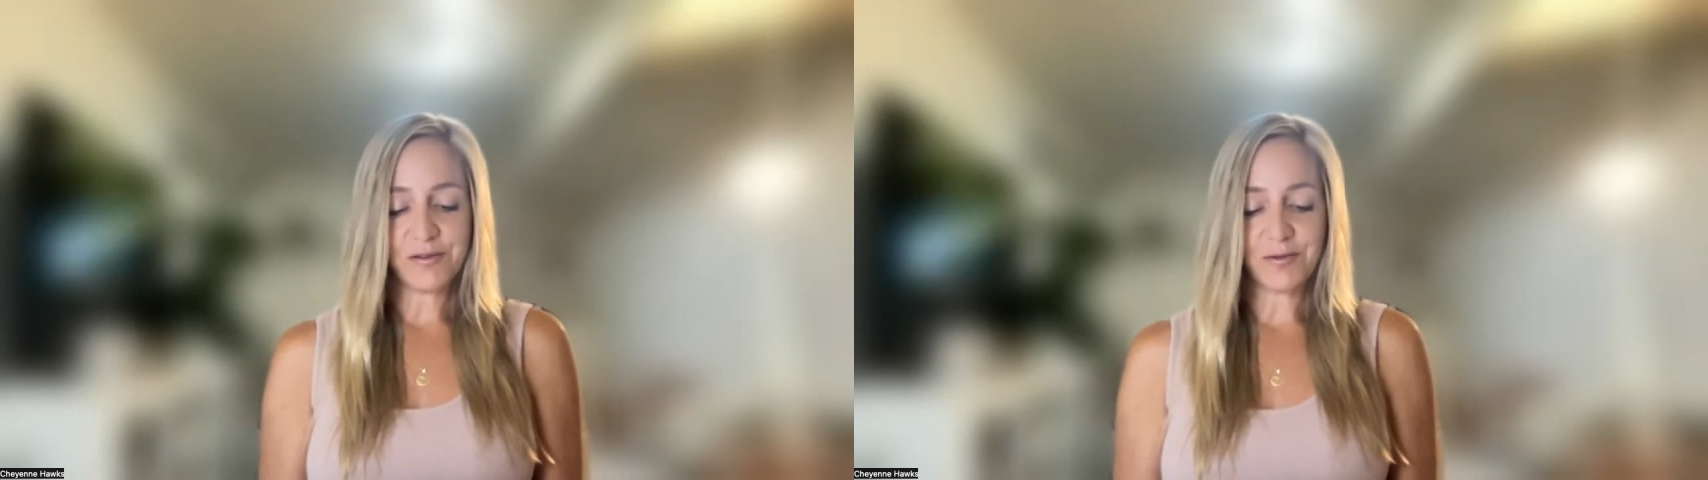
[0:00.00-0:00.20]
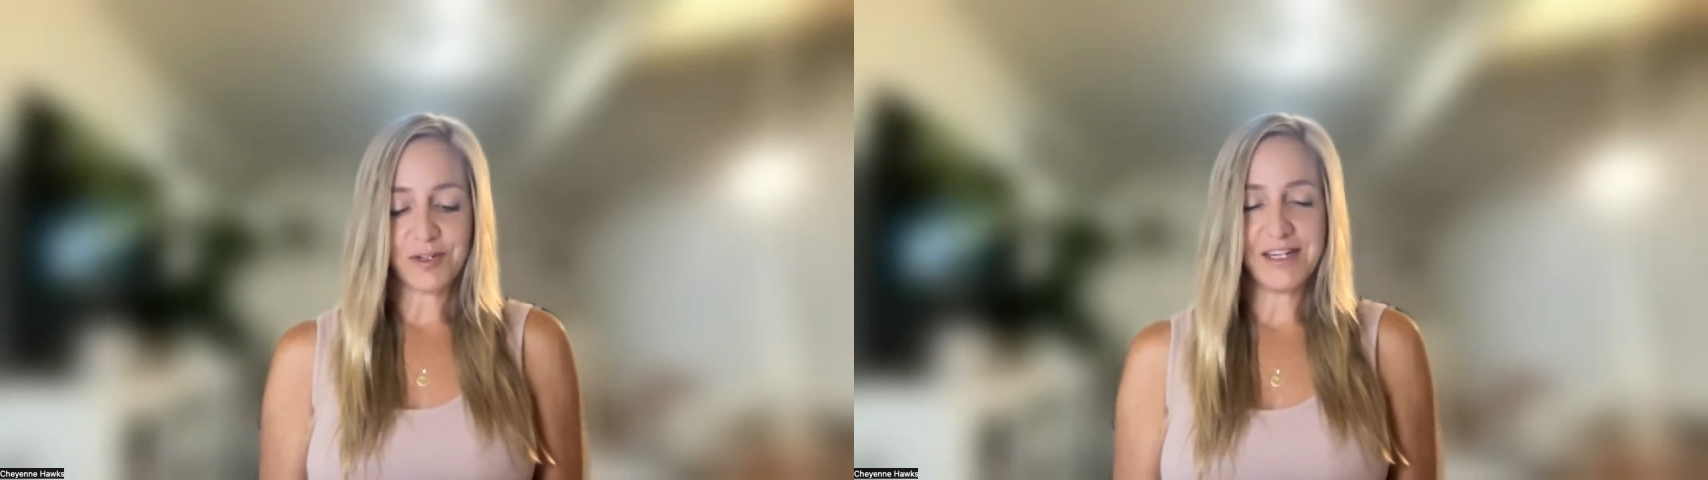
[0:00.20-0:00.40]

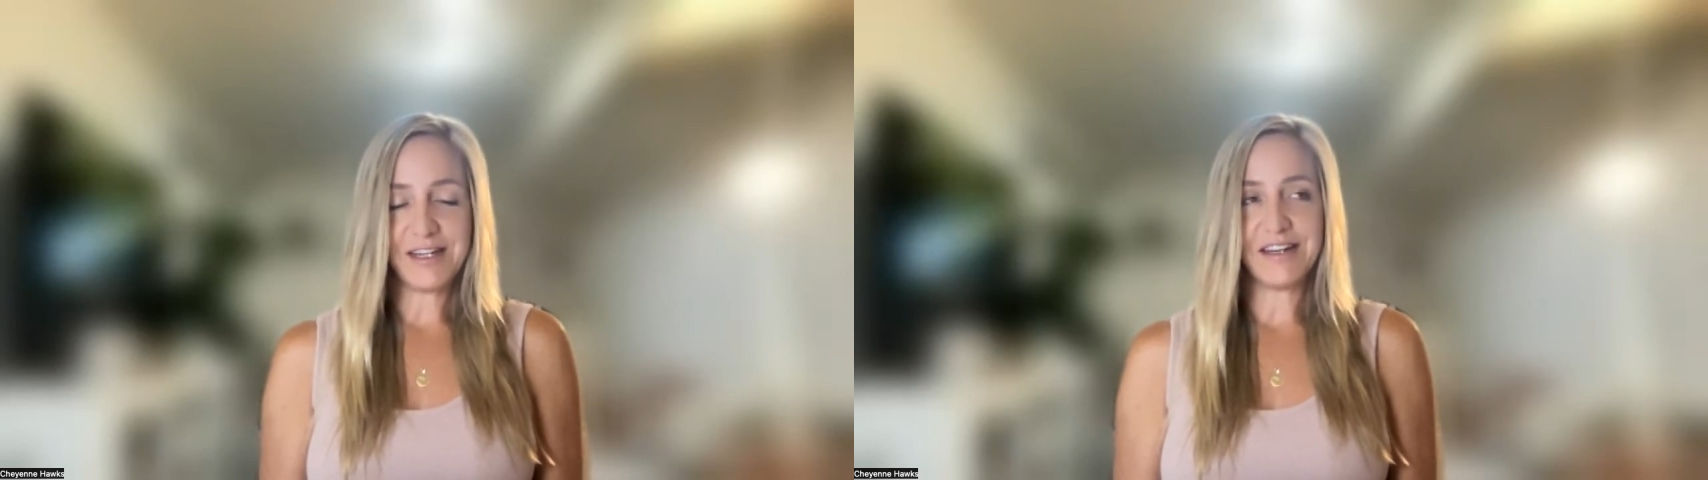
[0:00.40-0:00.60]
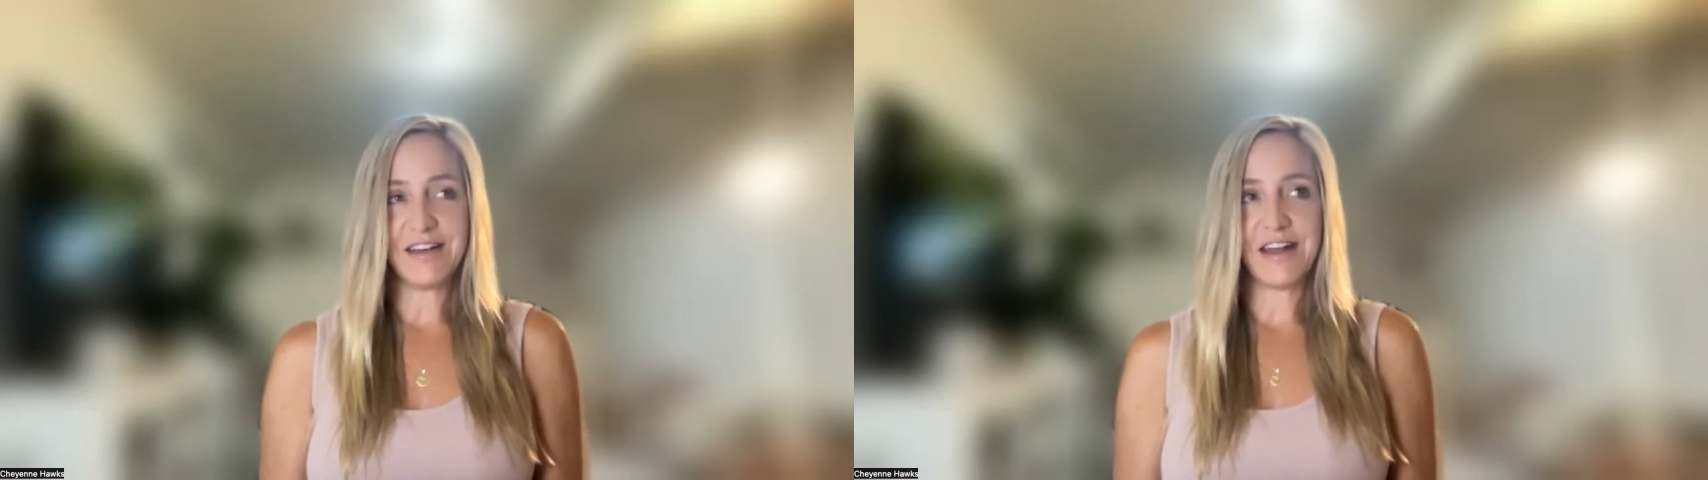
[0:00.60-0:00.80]

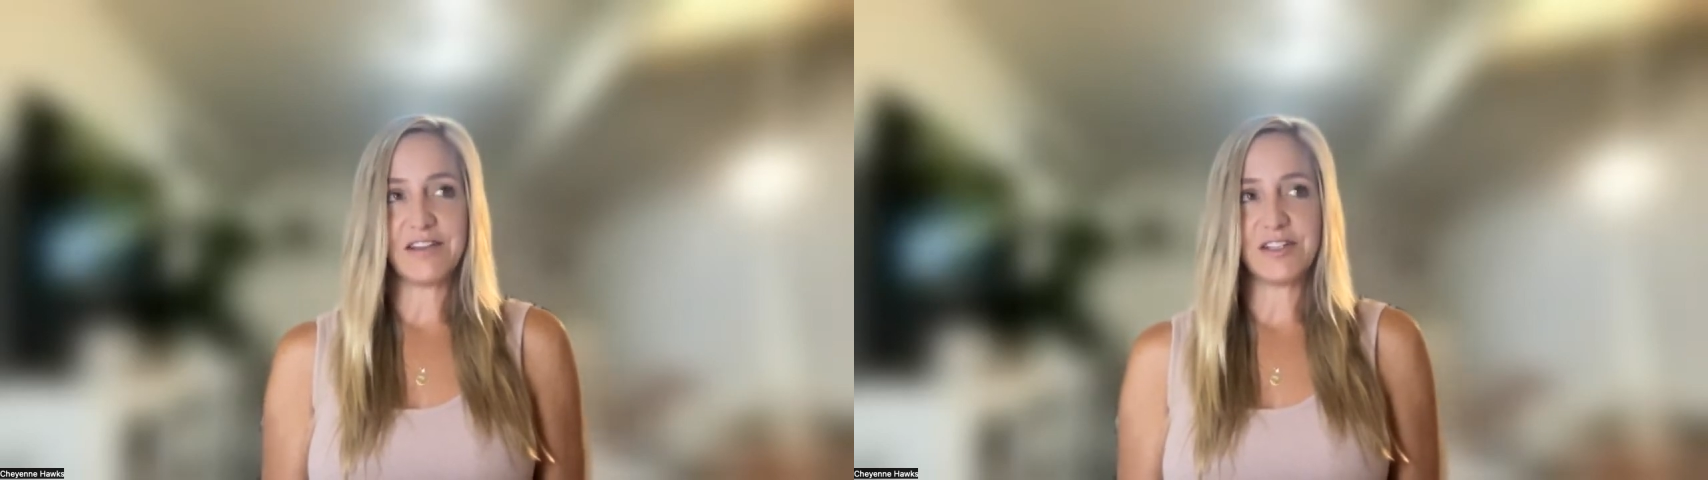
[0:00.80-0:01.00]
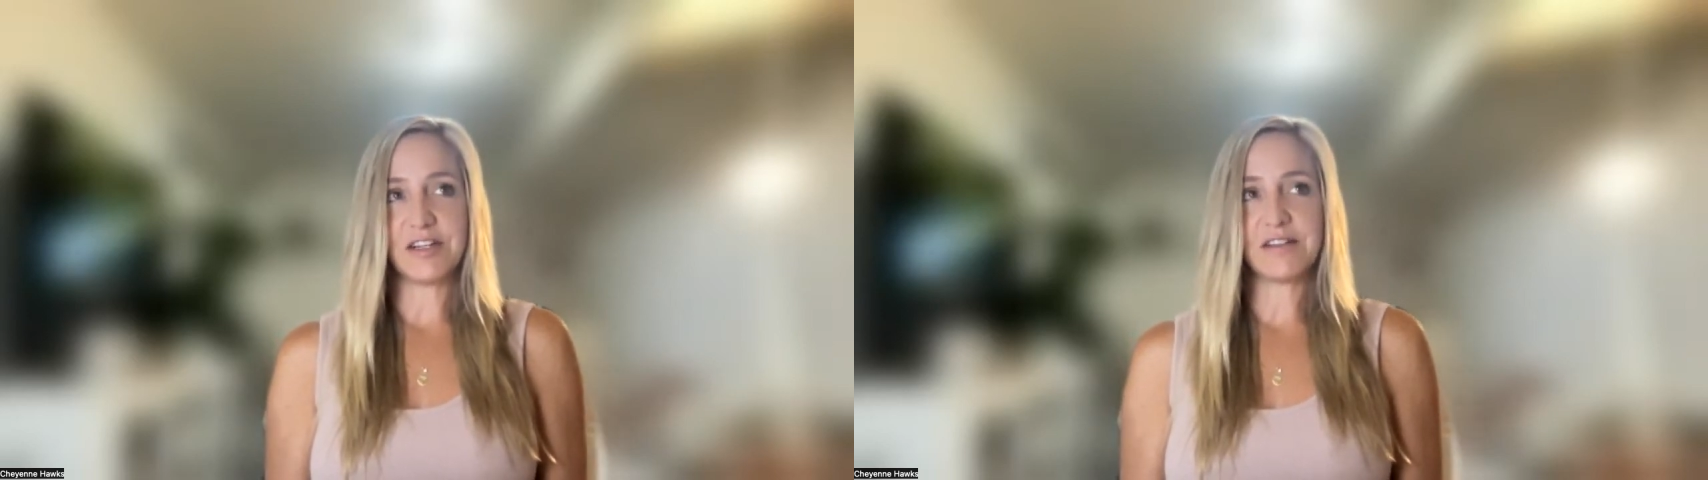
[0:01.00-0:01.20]
three
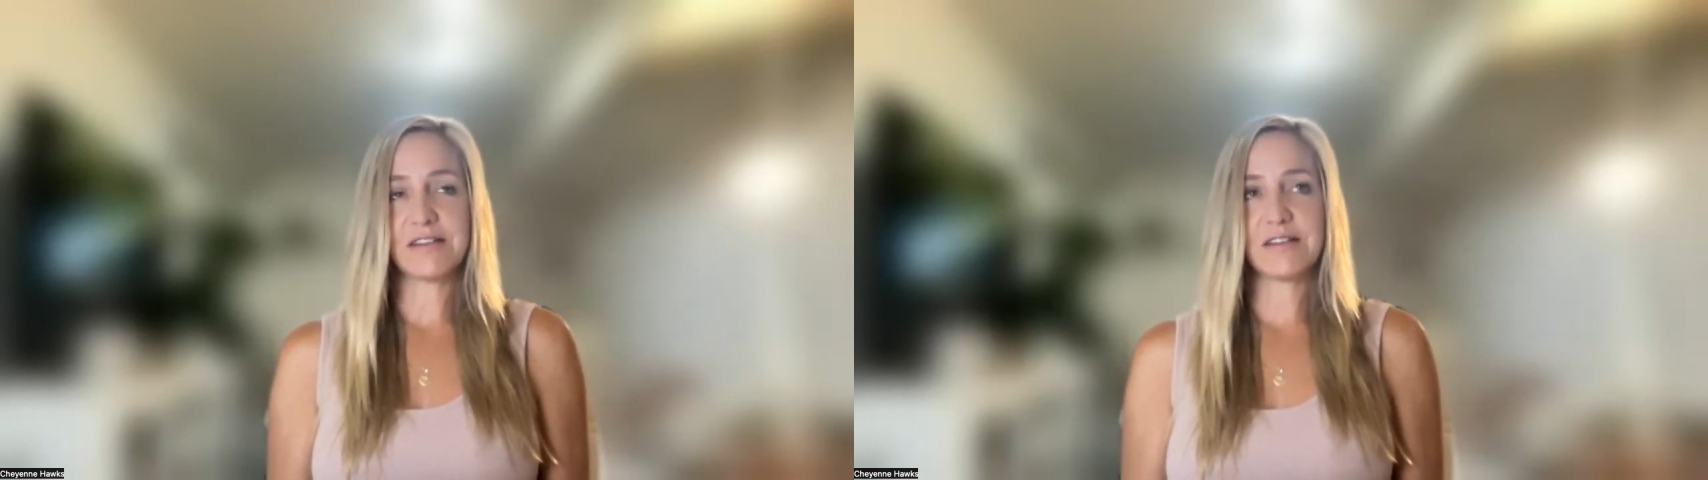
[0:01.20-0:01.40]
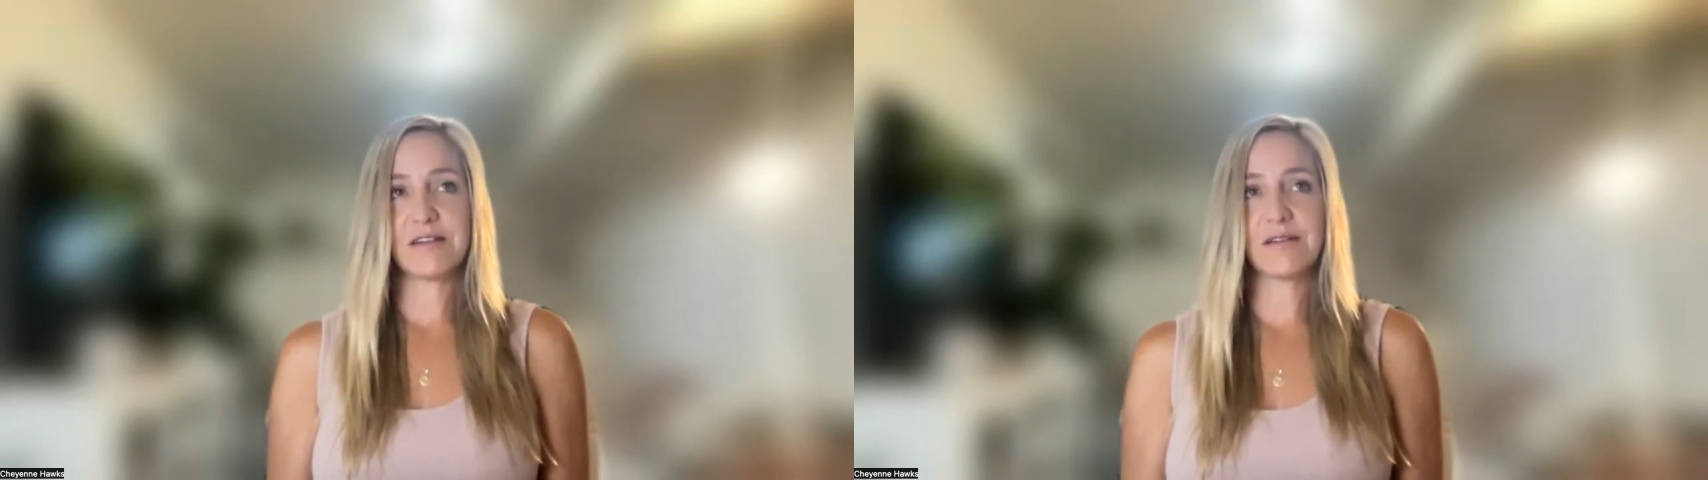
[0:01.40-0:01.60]
intentions.